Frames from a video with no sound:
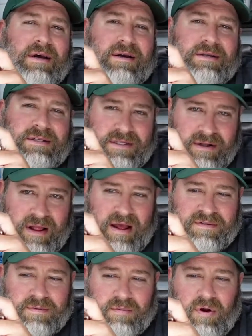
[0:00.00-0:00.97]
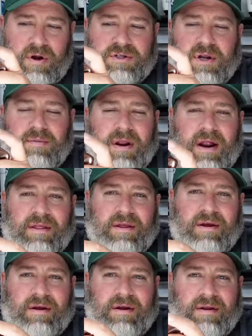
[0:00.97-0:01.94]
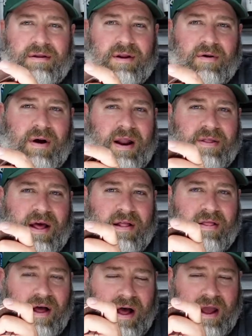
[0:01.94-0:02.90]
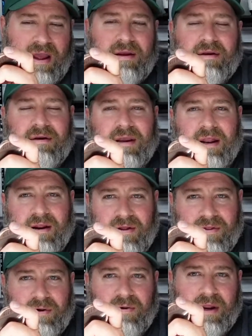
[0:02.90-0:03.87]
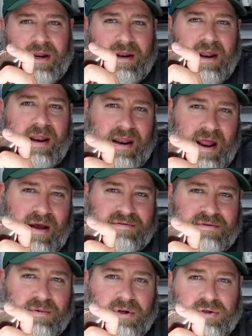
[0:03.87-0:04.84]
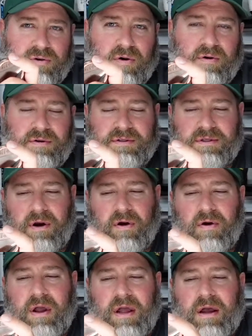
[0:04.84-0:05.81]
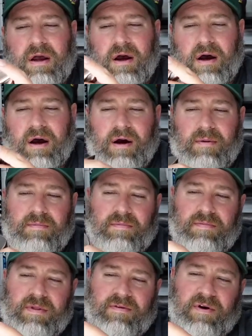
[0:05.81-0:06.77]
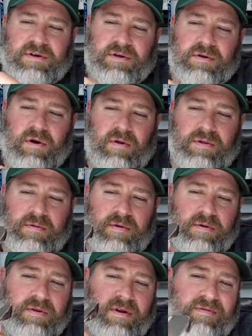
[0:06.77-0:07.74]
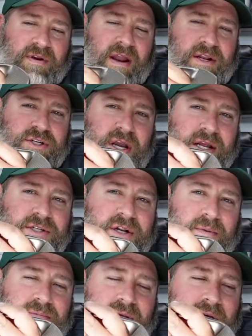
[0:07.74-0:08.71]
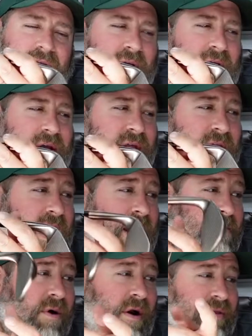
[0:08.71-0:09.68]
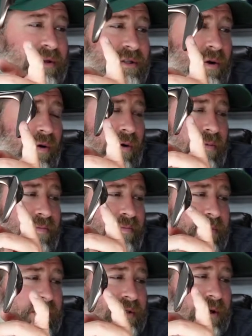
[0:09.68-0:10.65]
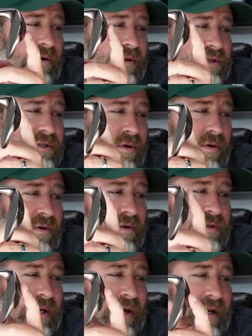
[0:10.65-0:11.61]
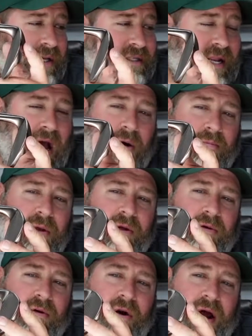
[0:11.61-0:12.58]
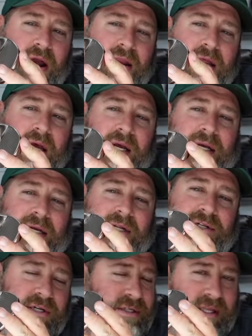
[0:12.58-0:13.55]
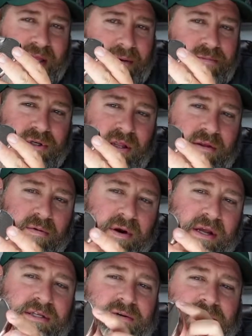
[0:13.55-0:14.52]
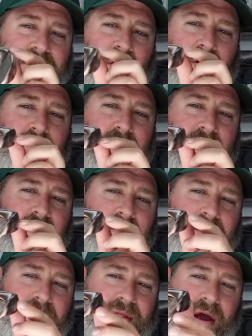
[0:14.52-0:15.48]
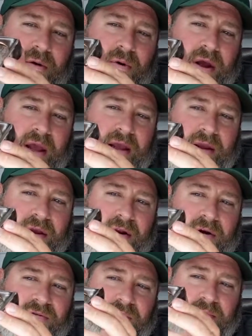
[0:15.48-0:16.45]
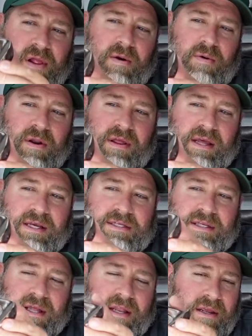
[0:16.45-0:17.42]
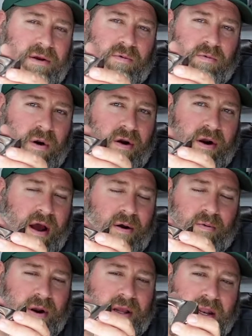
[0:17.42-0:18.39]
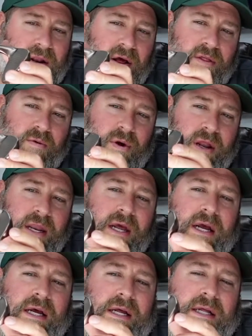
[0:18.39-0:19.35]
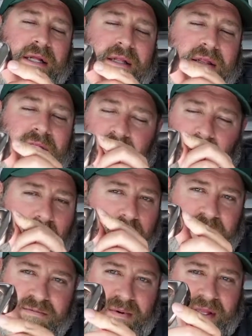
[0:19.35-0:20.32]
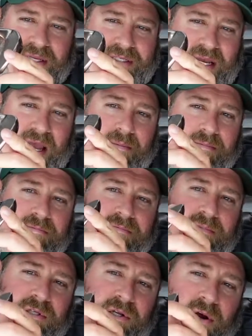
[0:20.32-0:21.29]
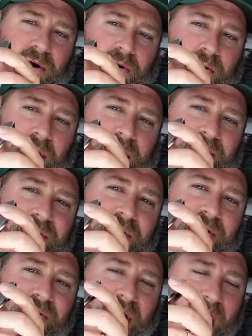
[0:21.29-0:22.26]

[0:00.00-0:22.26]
still have some launch coming out of that lie, get it on the green, and have some control. So they've also gone through. They've kind of changed up the camber on the sole. So the soles is now mill grind, just like the MG3. So it's all milled, and that way, if you play one of these and then you wear it out and want to get another one, they'll always be the same. So a few different